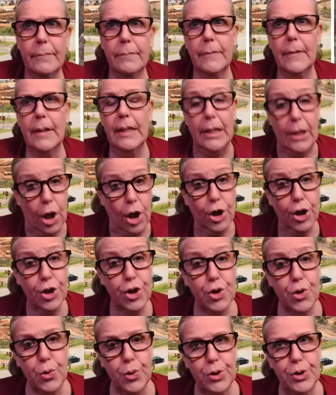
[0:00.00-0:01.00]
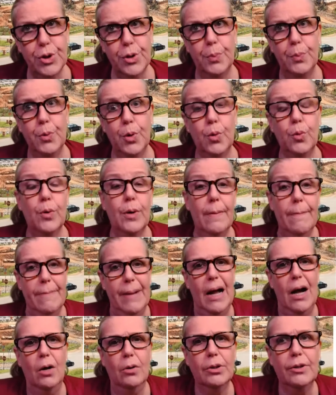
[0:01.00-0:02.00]
a lot of the stories in the book were
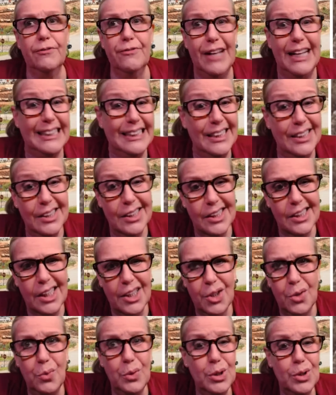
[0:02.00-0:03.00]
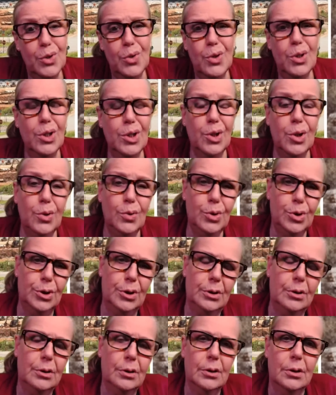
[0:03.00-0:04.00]
about the fact that there was no conclusion.
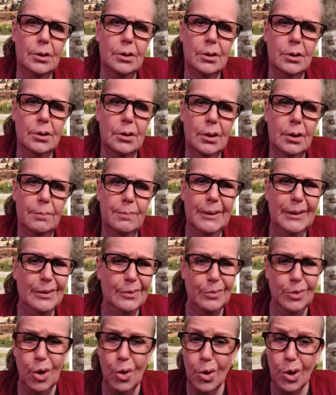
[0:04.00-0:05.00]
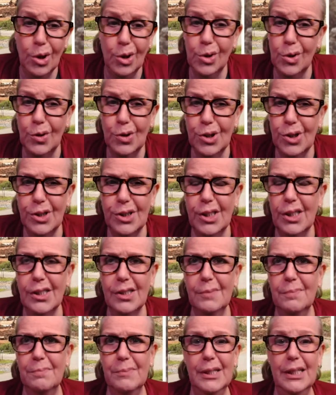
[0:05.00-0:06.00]
But no conclusion
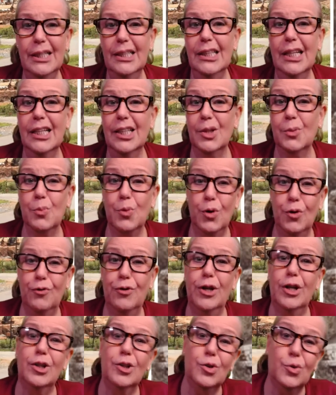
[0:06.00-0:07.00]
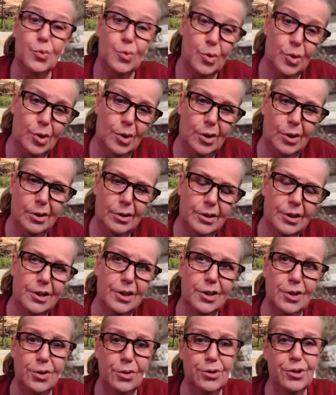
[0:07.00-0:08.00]
doesn't mean that the profiler is wrong. The
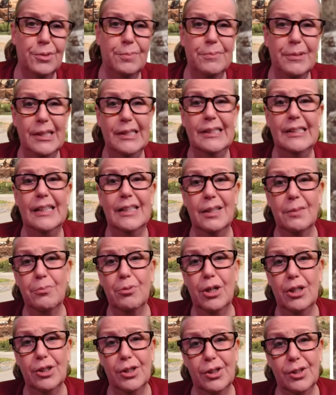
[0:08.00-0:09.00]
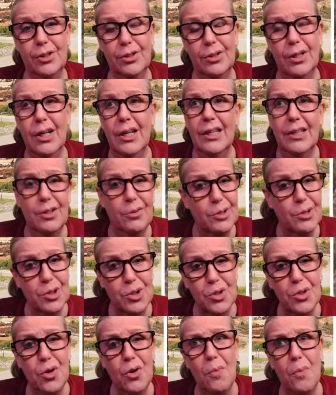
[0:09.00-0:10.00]
conclusion means that the prosecute there was
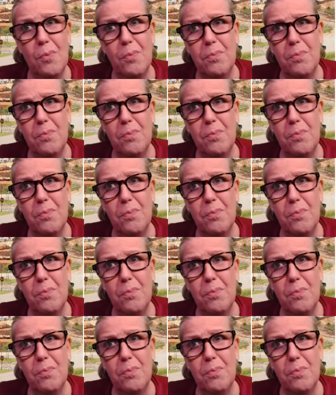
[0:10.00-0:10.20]
no